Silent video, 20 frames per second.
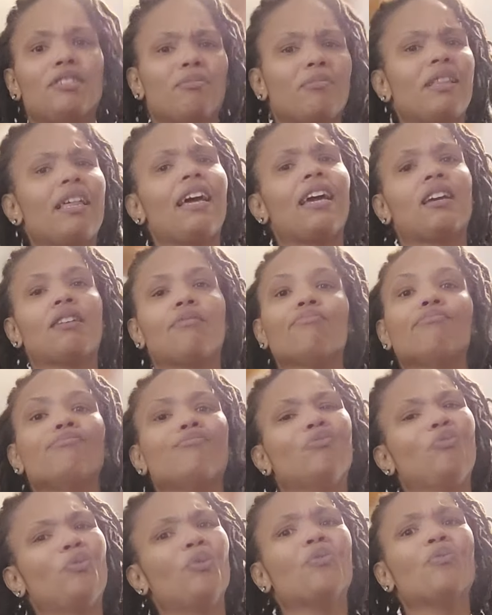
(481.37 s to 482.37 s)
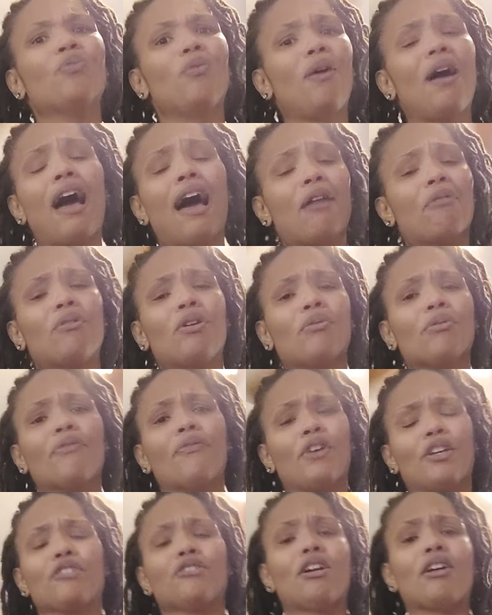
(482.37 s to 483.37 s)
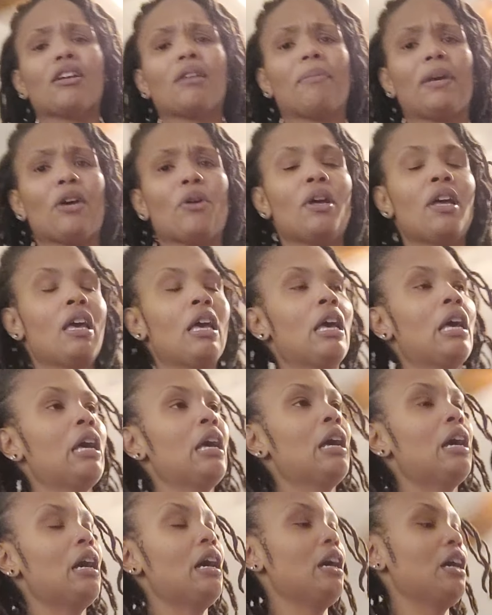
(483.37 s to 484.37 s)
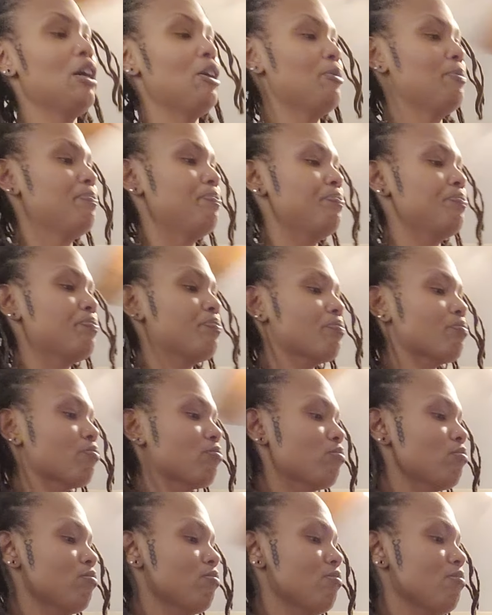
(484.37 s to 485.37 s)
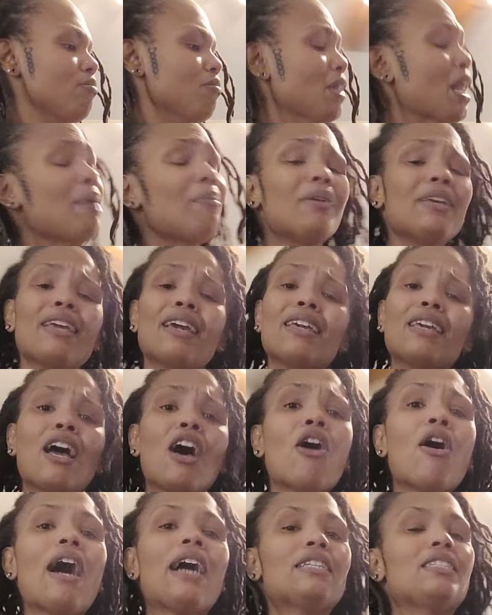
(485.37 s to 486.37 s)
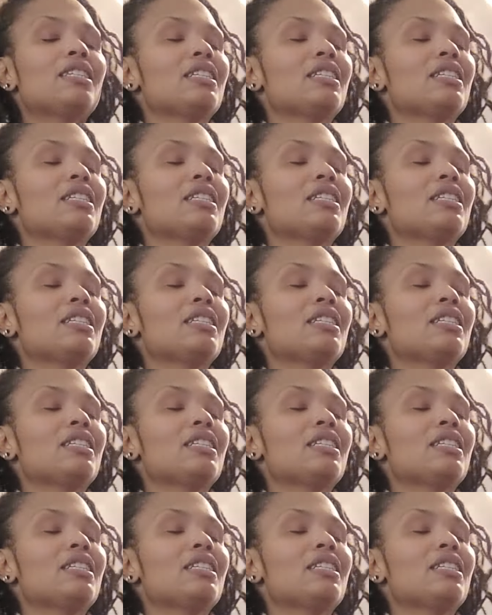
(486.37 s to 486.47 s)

just like, mm, well, I don't know what the fuck you're talking about. Um, but yeah, y'all, I